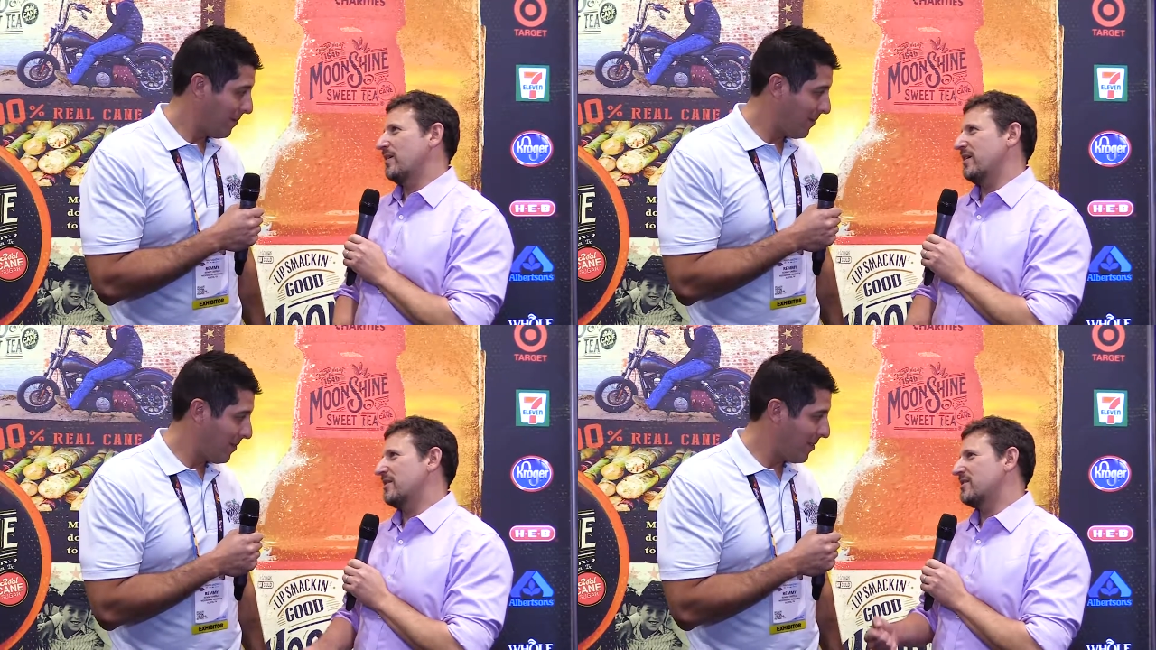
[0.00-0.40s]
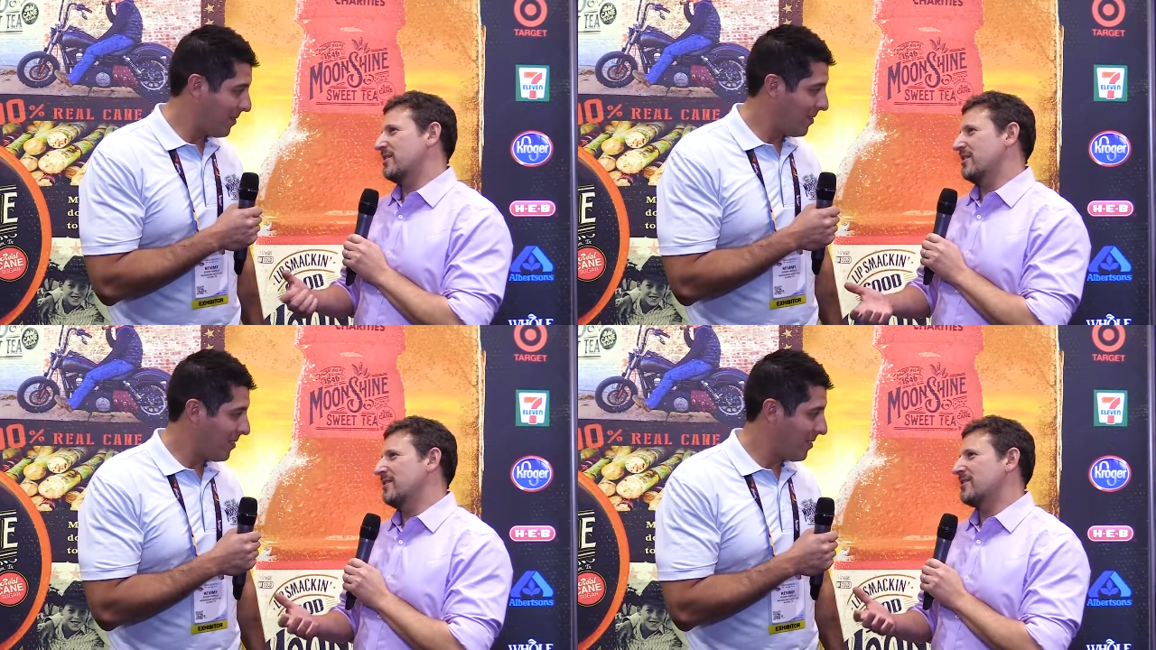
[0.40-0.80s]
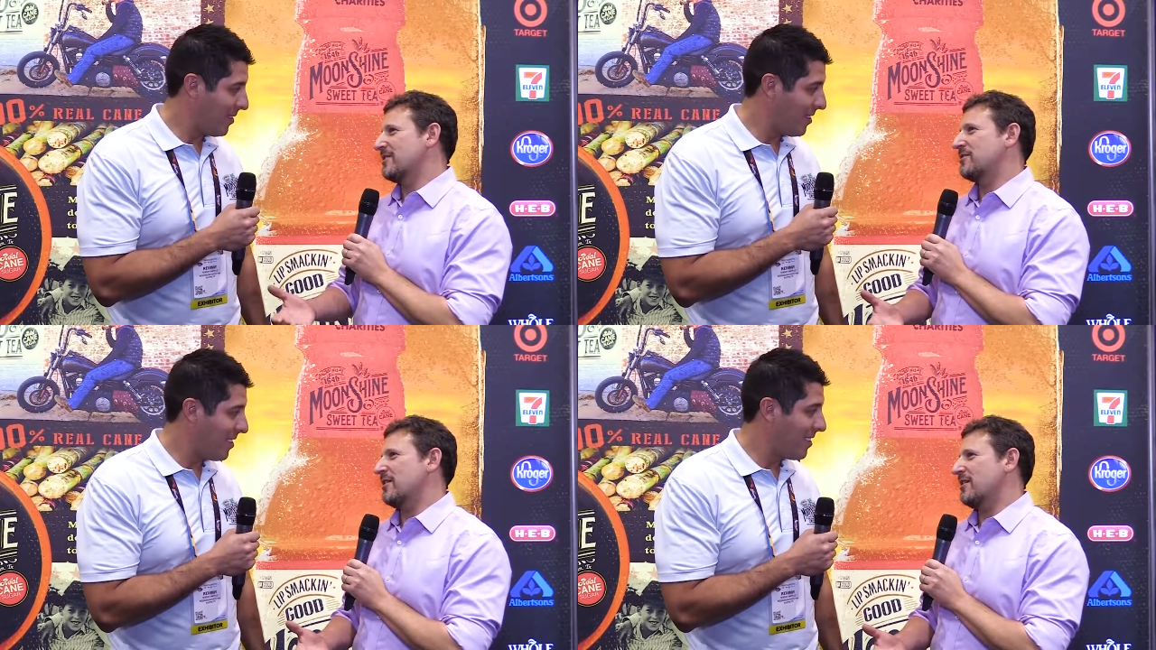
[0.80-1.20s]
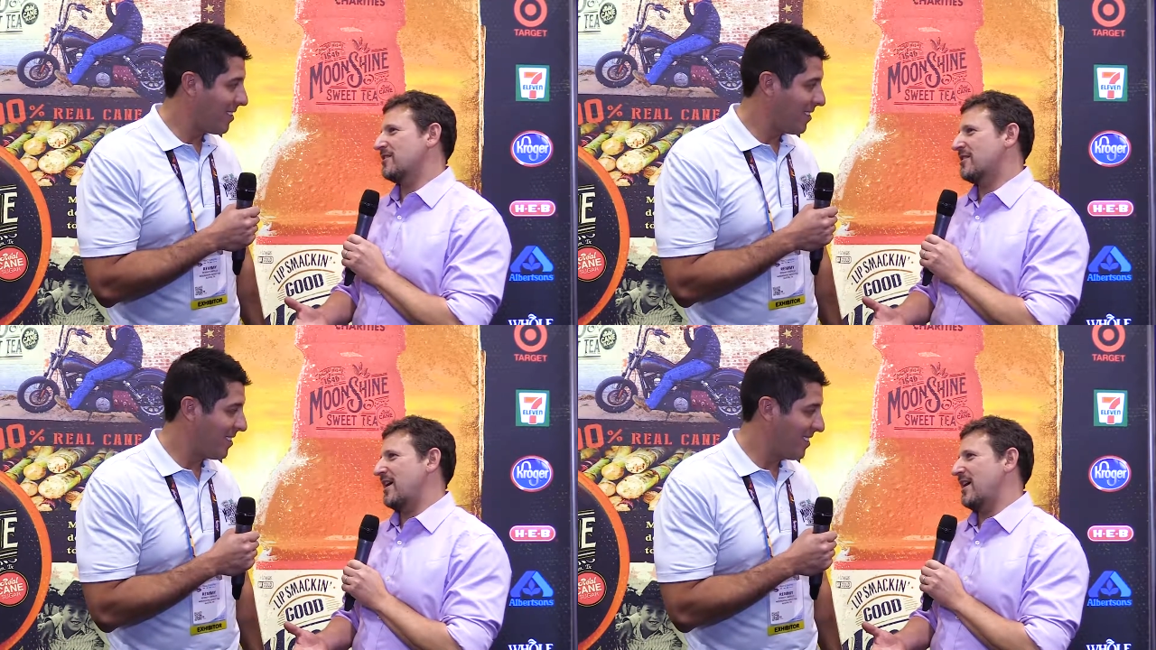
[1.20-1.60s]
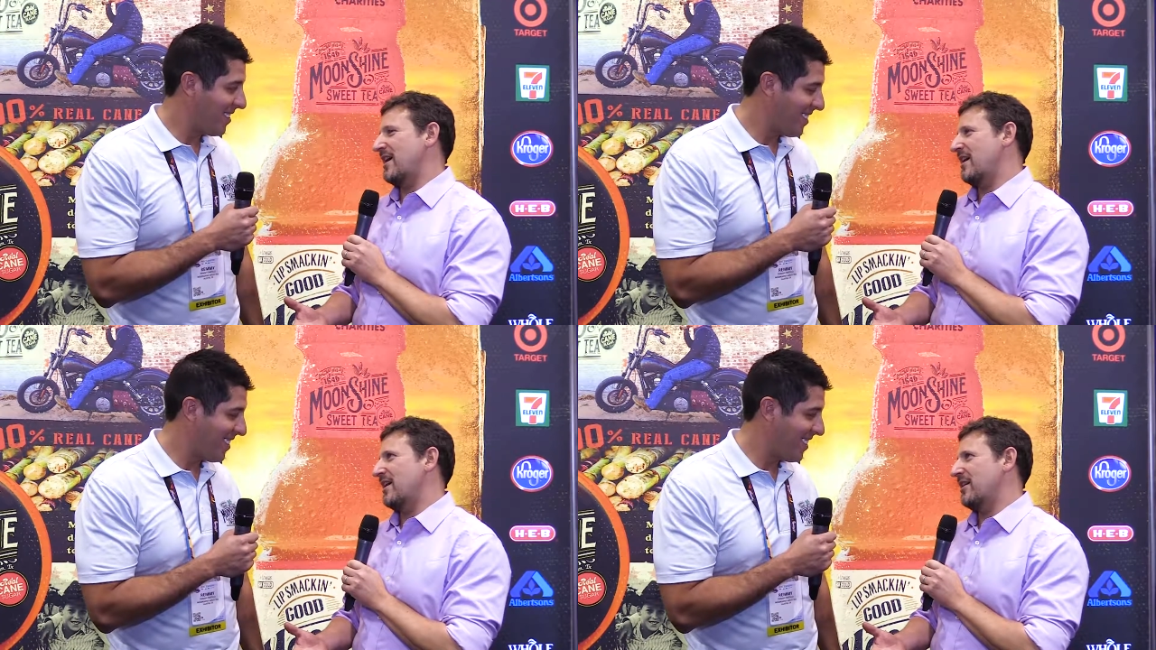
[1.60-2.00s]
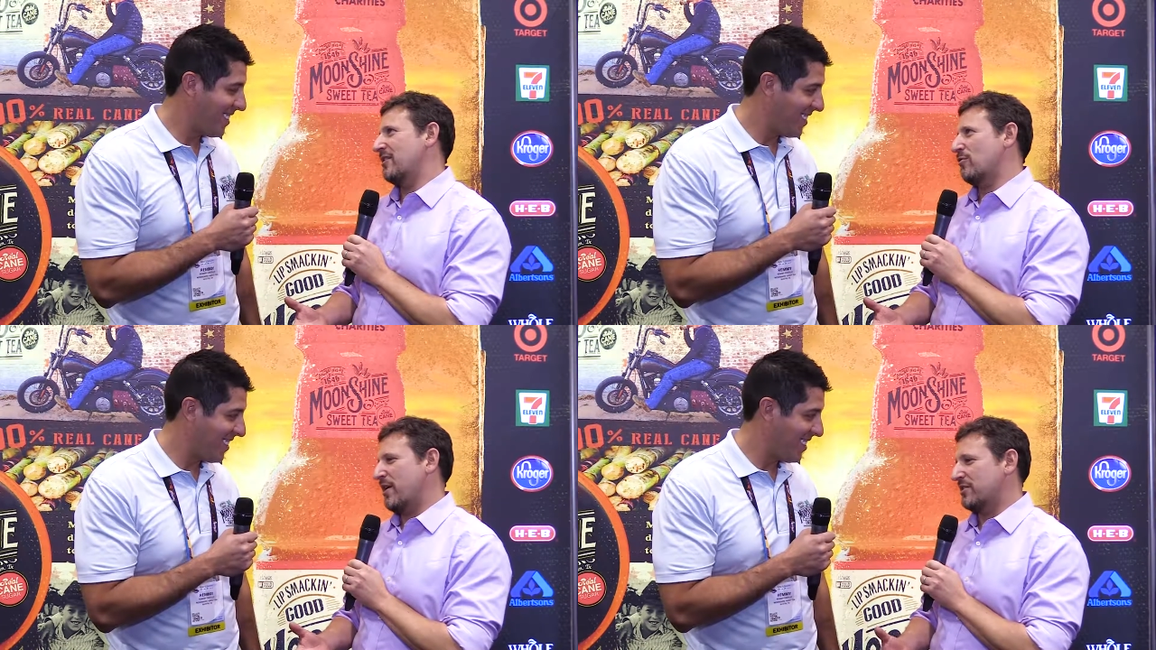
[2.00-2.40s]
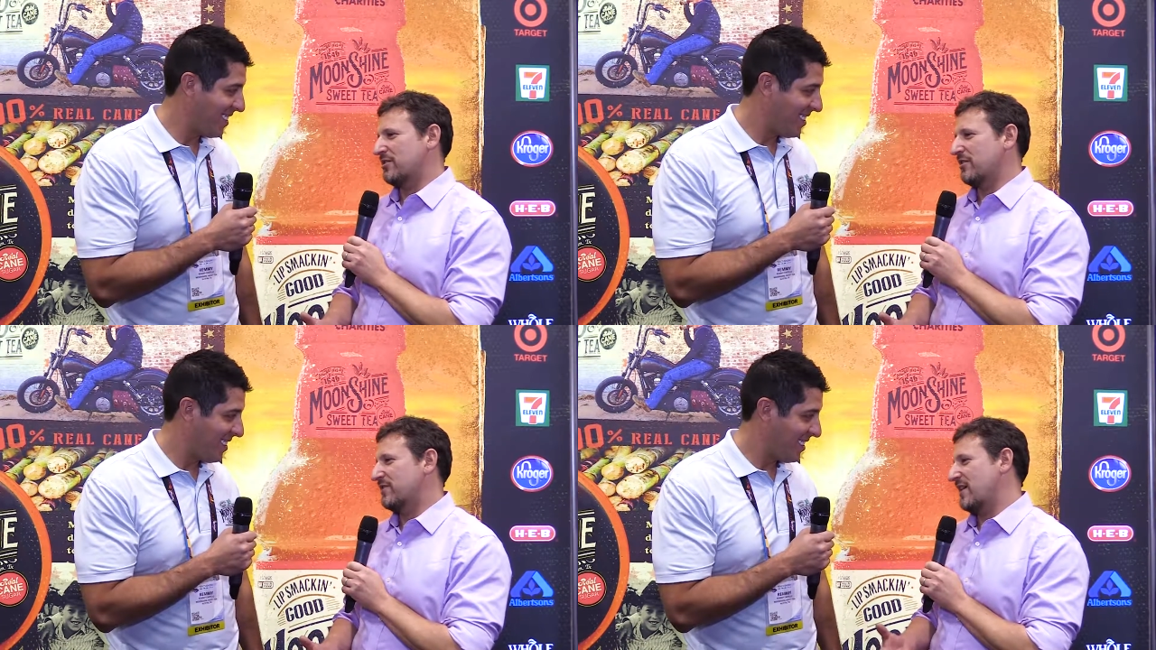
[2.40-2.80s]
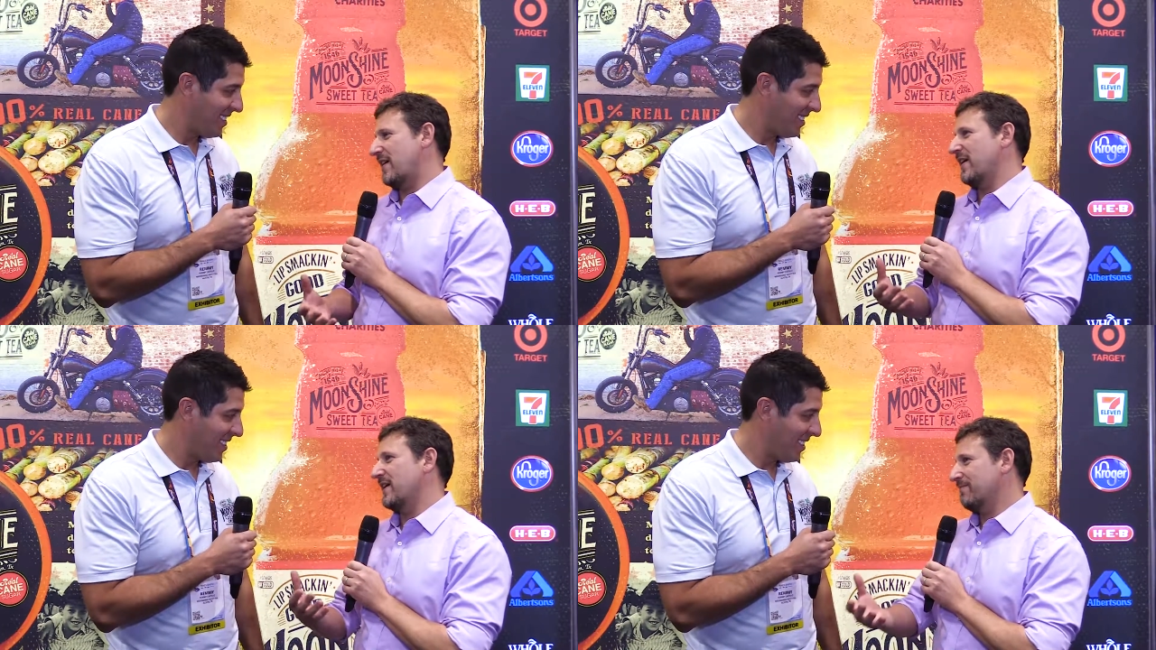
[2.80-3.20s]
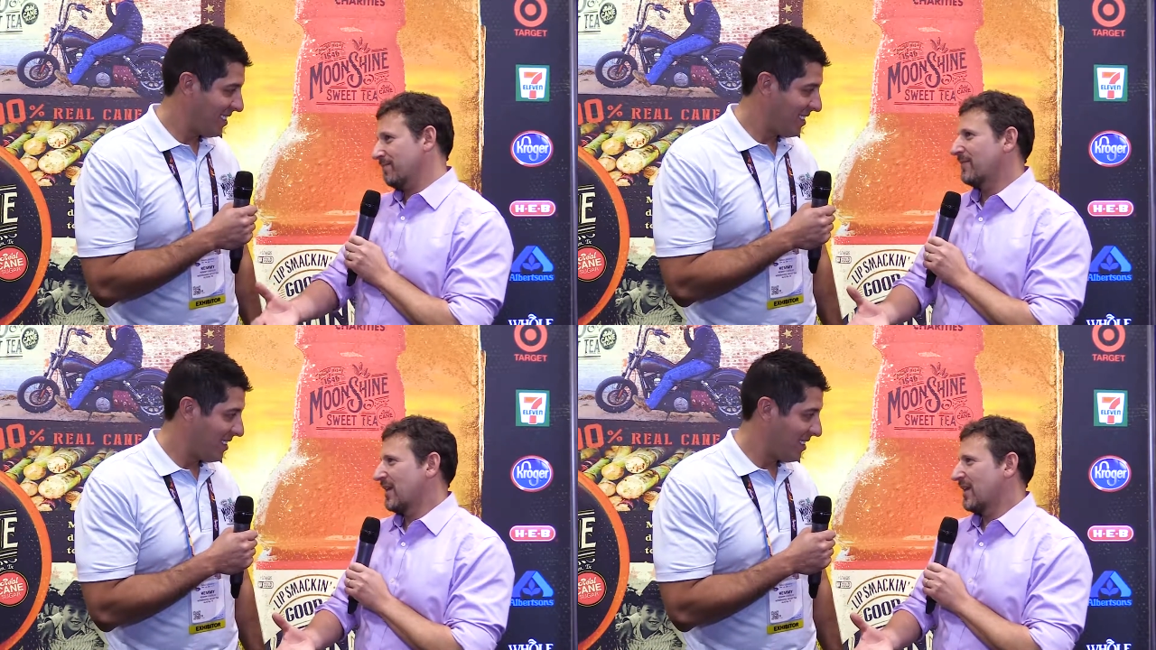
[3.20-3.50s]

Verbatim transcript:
Speaker 1: Is the, is it just a question of telling